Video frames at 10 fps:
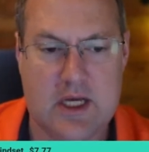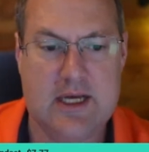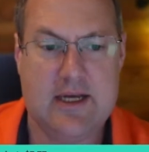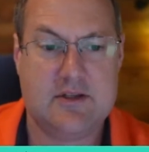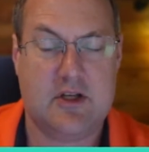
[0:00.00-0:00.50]

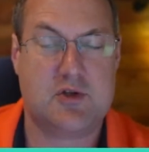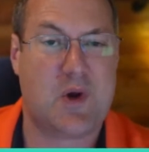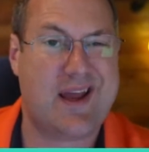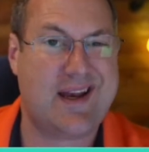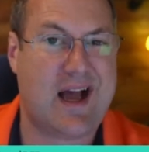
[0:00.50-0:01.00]
to
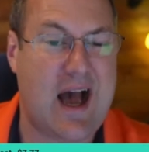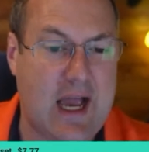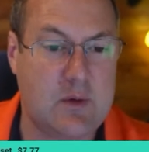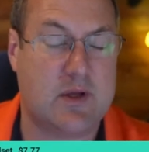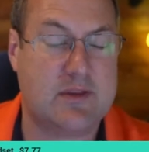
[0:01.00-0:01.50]
try to
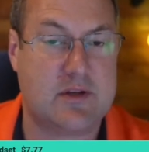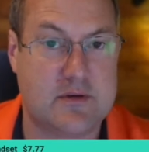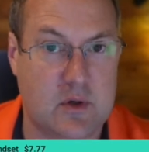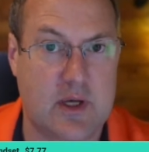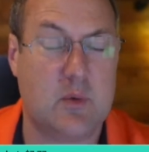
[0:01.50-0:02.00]
hide what they're
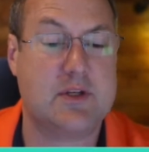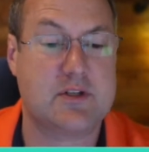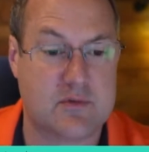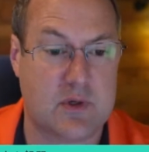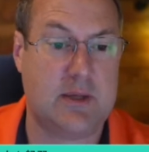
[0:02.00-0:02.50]
doing, which is
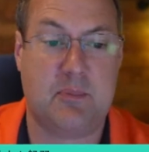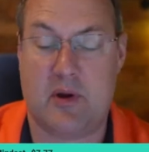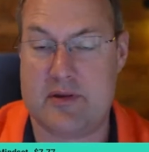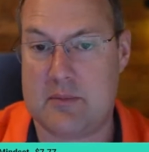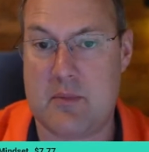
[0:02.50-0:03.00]
really
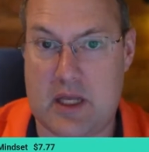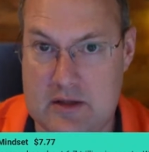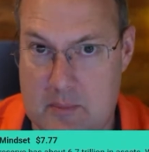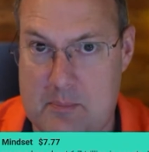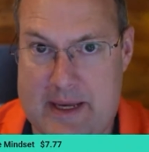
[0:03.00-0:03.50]
printing money
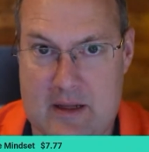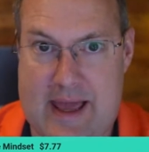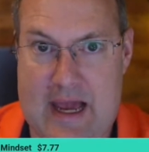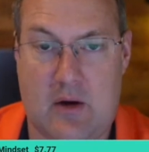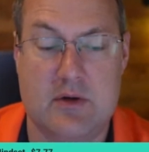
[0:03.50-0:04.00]
to bail
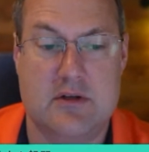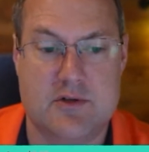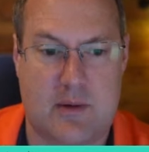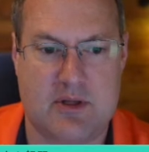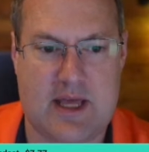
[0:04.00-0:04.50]
out
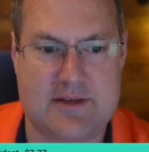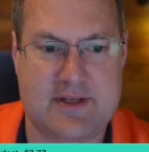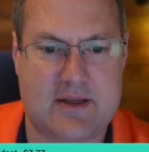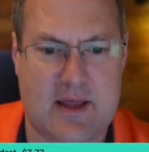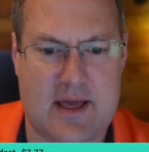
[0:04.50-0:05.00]
troubled asset
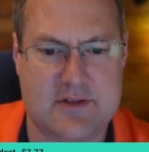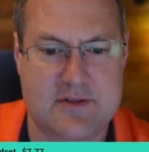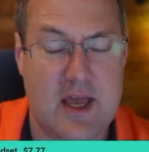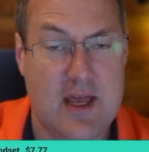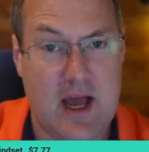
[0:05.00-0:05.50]
classes.
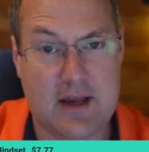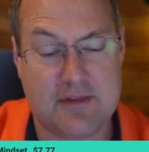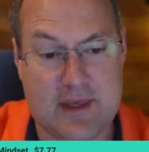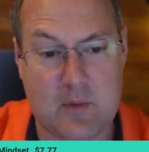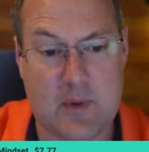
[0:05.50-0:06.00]
I
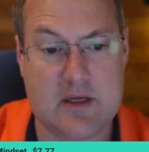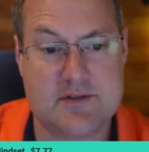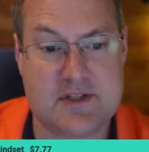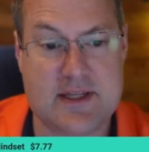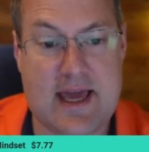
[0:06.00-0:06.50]
think we could
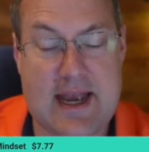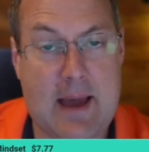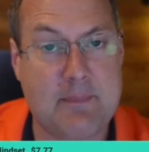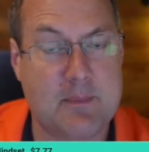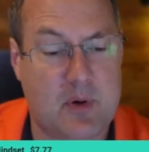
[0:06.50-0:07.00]
see that
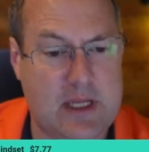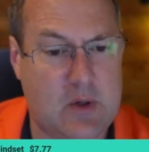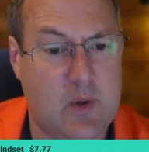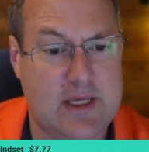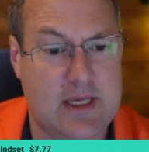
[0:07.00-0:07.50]
happen pretty
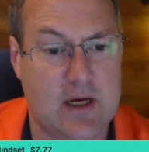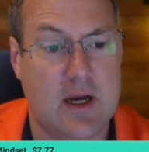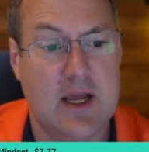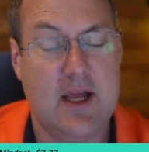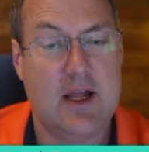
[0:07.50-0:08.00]
quick here.
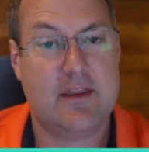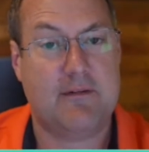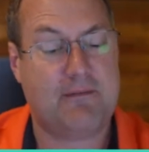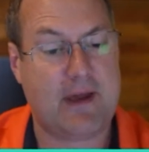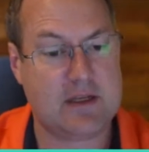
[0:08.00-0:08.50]
The
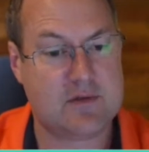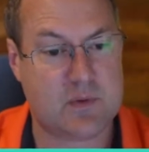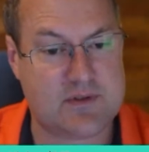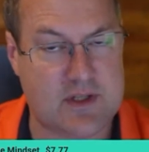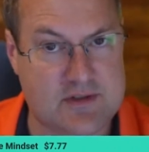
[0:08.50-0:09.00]
Fed is
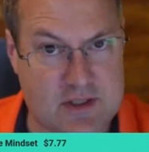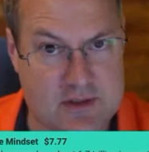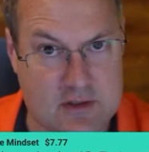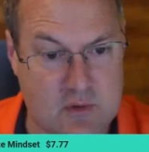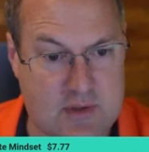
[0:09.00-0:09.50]
resistant
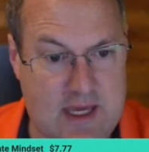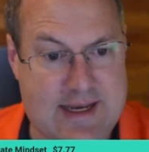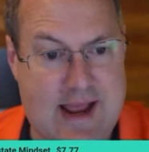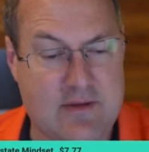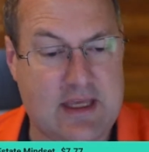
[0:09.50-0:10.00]
to do that
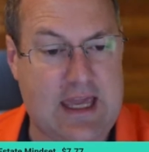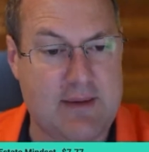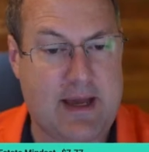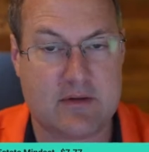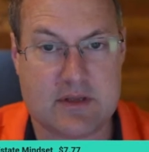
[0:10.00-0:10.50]
now. They came
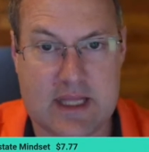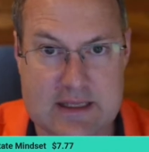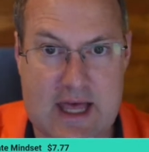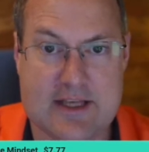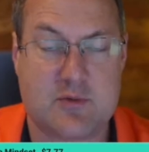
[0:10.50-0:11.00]
out late
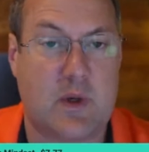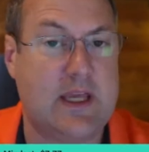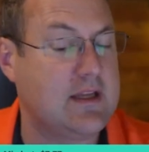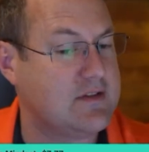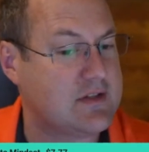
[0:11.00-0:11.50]
last week
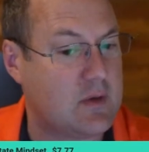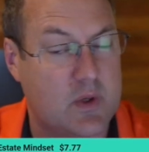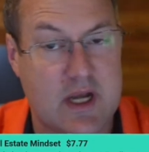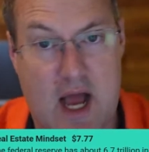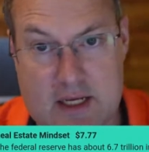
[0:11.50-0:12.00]
and they said, we're
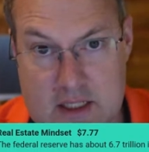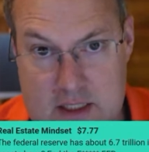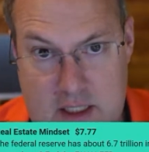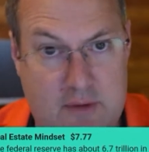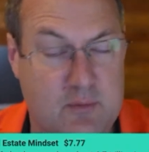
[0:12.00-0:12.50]
not going to
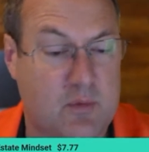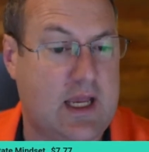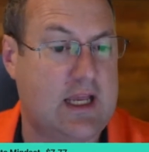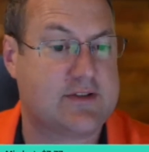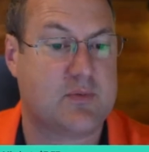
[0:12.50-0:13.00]
cut
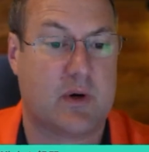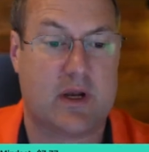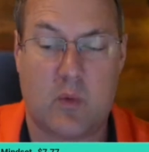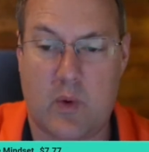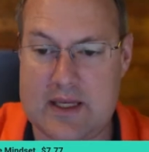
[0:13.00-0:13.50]
rates. We're going to
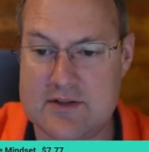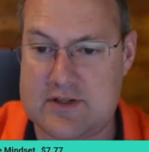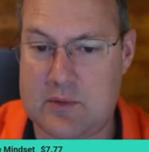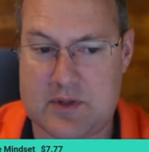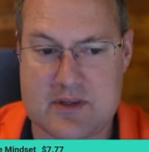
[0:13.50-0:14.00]
wait and see
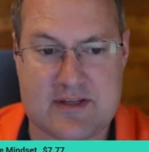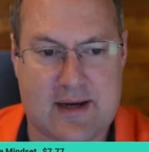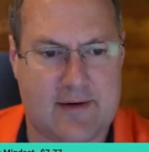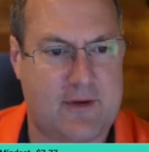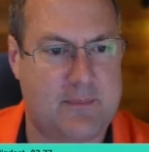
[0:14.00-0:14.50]
what the
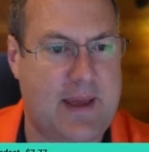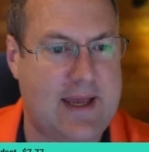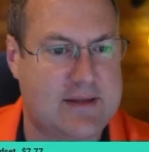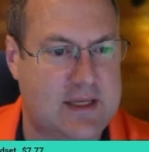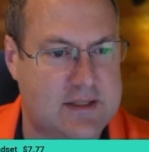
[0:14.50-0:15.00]
tariff
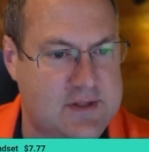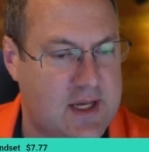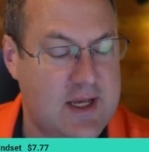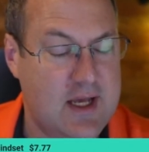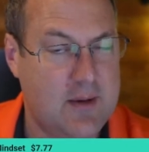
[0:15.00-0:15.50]
impact is.
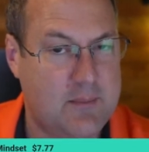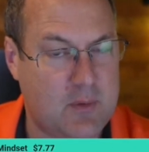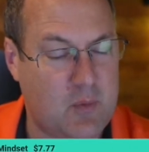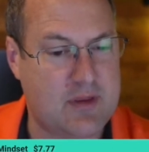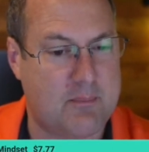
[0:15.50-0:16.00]
But
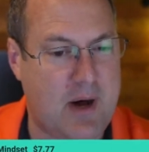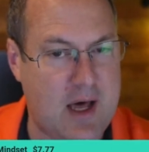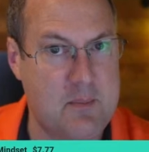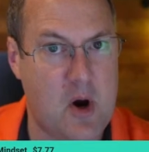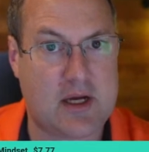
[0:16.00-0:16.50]
with the bond
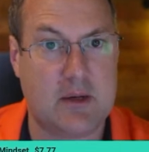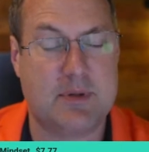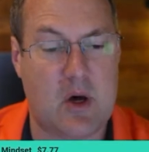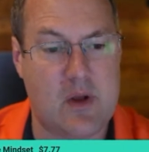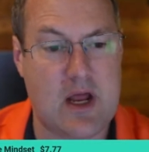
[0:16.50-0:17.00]
market
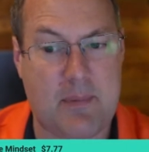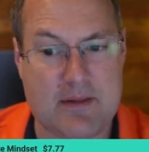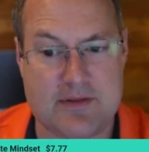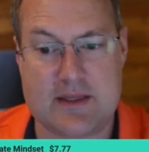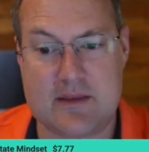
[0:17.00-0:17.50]
blowing up, I
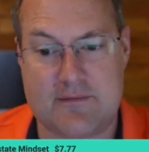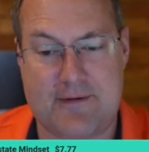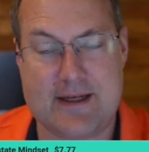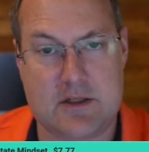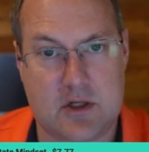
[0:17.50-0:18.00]
think the
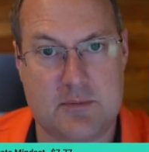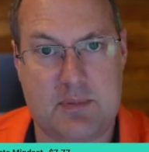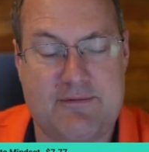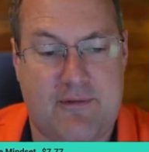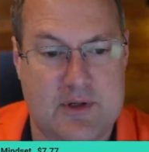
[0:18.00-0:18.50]
Fed could be
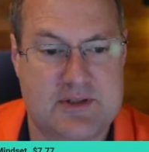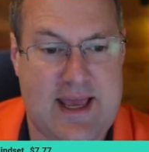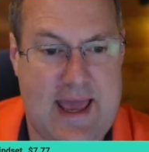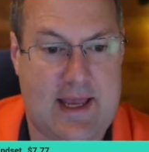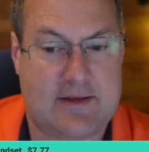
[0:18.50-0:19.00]
forced to
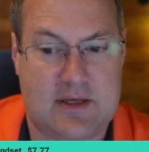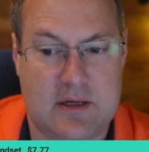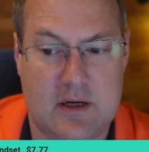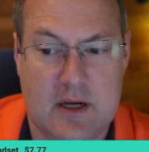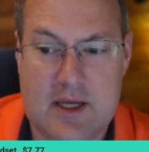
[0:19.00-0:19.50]
act
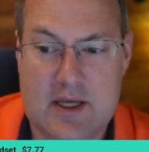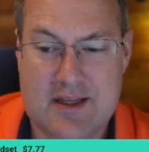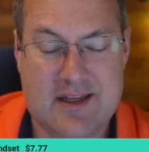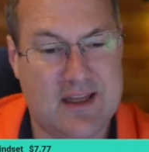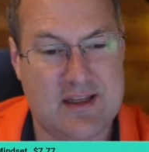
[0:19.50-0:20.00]
here.
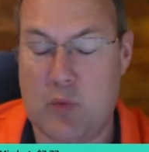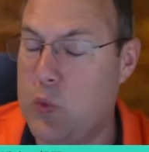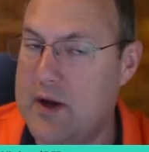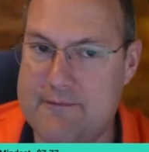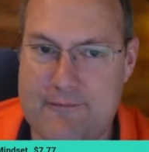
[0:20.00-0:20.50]

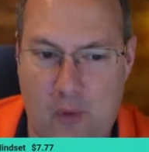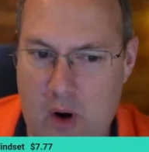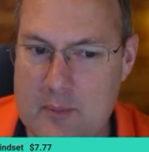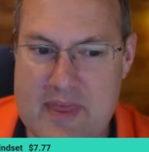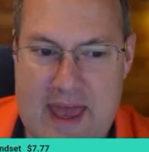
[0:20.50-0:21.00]
What
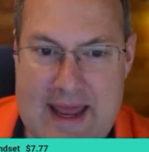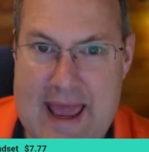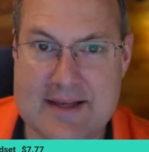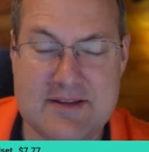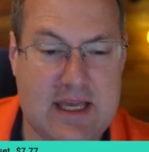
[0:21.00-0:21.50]
form that
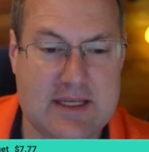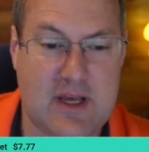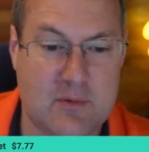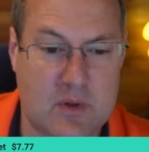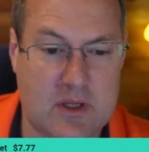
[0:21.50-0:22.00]
act takes, I
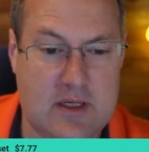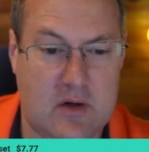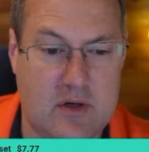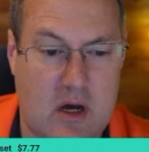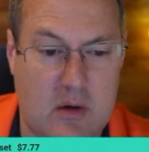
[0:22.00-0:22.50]
really
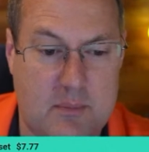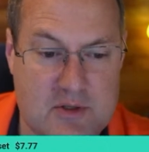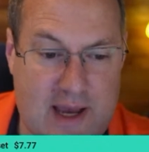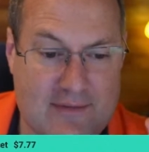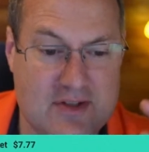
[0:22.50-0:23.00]
don't know. But
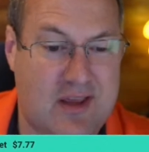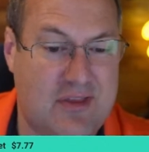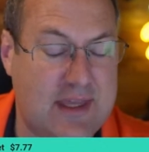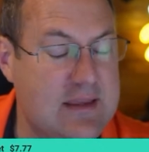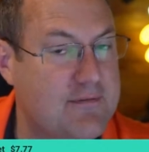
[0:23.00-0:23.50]
Travis, I
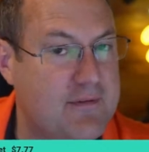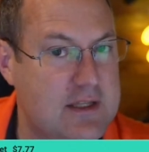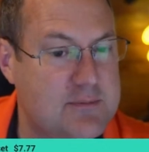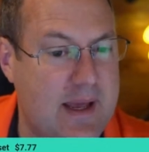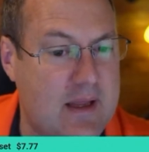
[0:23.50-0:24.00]
think the Fed's
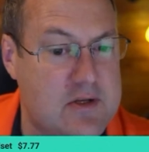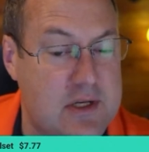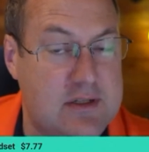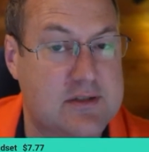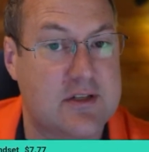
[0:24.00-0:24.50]
balance sheet
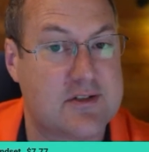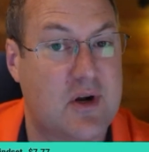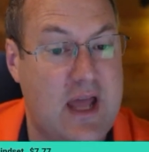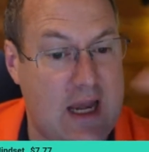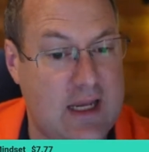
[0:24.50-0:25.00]
is going to start
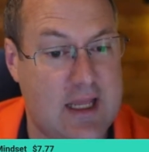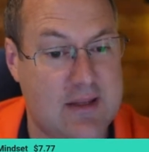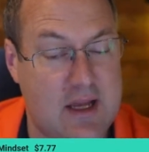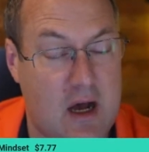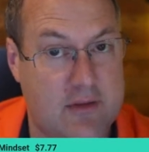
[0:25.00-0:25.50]
heading in
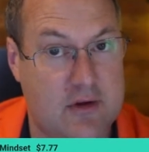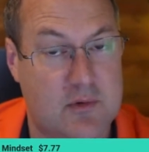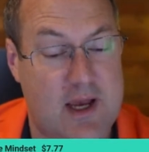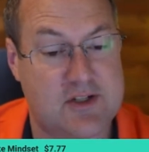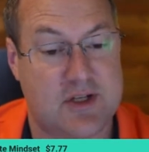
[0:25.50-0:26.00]
the other
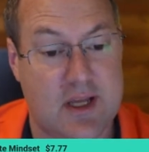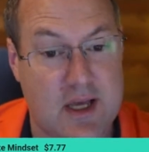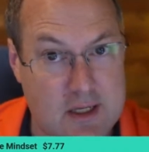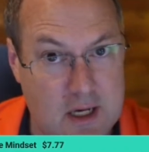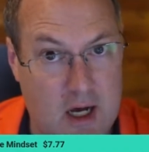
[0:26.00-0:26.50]
direction,
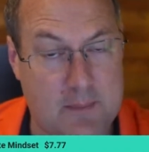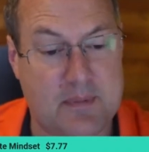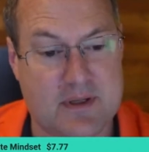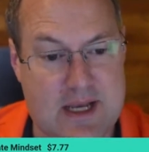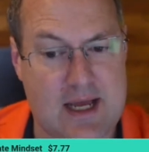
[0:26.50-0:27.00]
up,
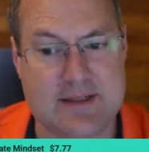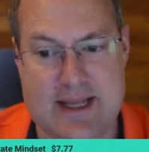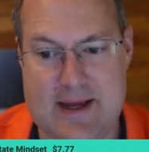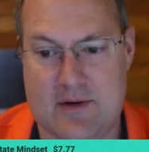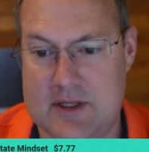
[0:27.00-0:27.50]
not
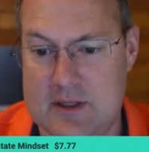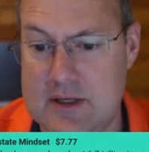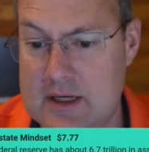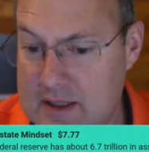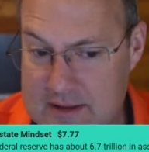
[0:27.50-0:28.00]
down here.
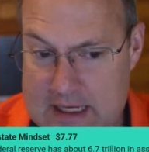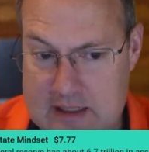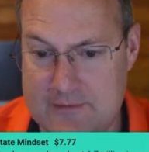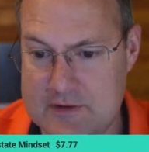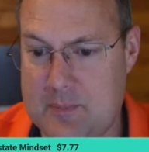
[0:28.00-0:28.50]
Thank you
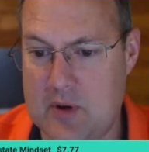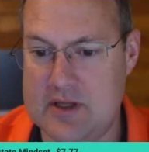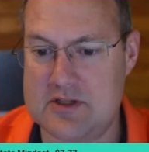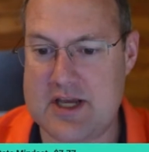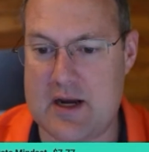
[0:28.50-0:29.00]
for supporting
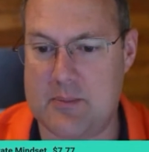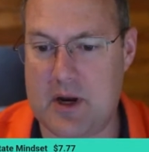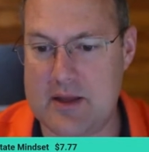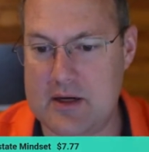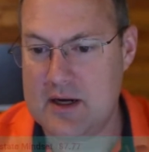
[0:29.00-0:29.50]
the channel,
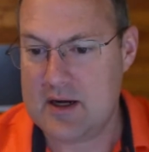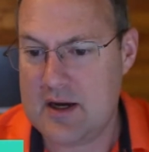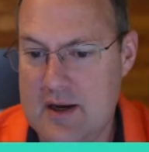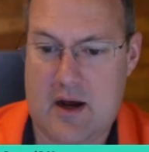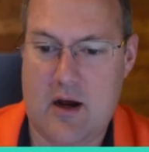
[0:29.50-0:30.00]
brother.
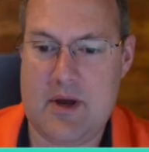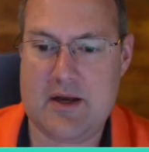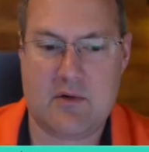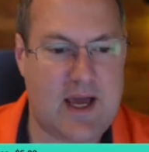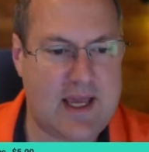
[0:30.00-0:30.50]

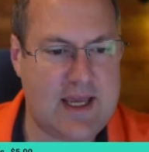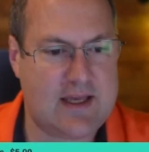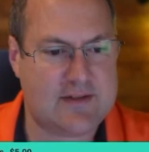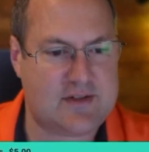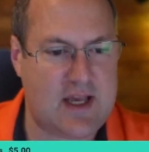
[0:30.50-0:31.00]
Armando
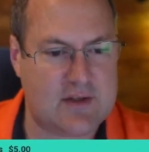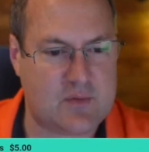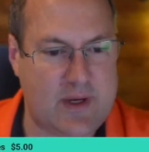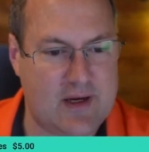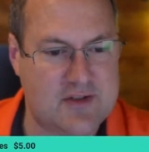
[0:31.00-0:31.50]
Reyes says,
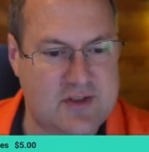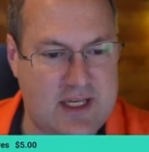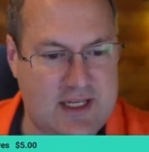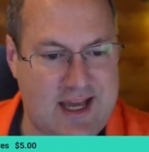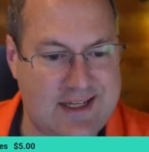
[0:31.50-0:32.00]
we are seeing
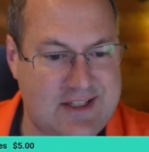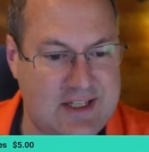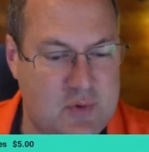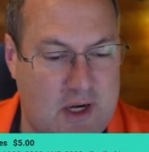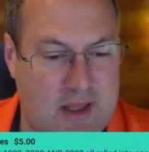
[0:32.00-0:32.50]

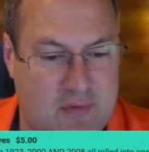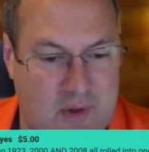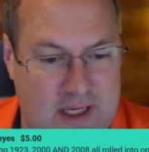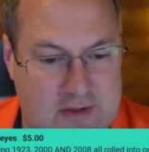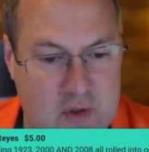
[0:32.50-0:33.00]

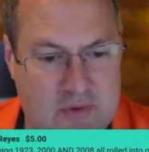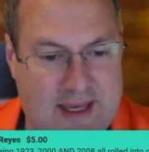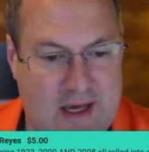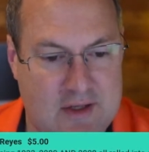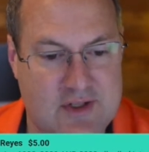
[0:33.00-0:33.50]
1923,
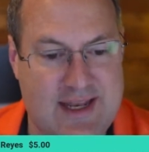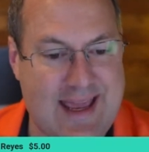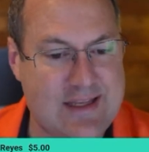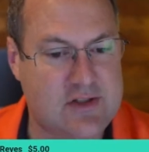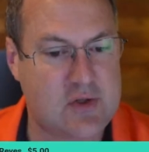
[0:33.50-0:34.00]
2000,
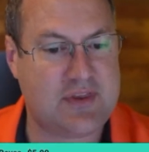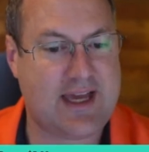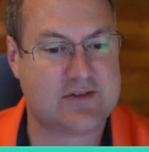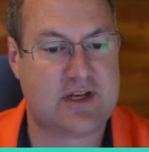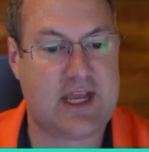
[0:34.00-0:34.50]
and
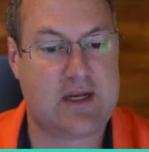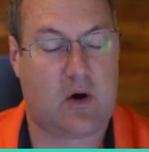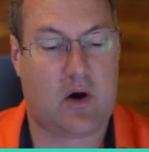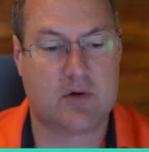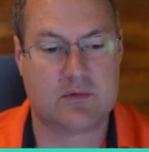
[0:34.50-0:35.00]
2008
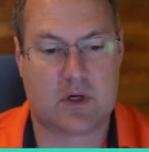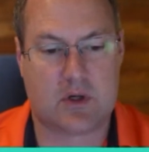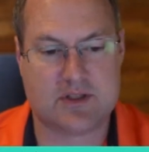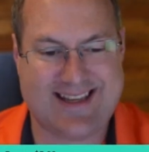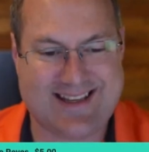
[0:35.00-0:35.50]
all
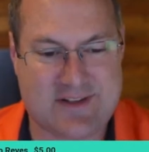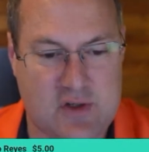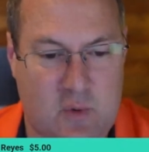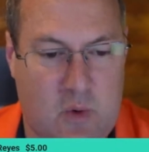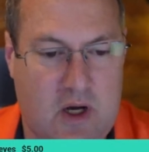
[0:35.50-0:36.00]
rolled into
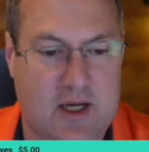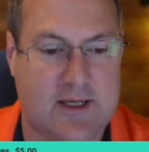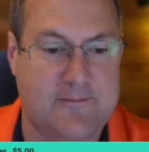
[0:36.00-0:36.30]
one.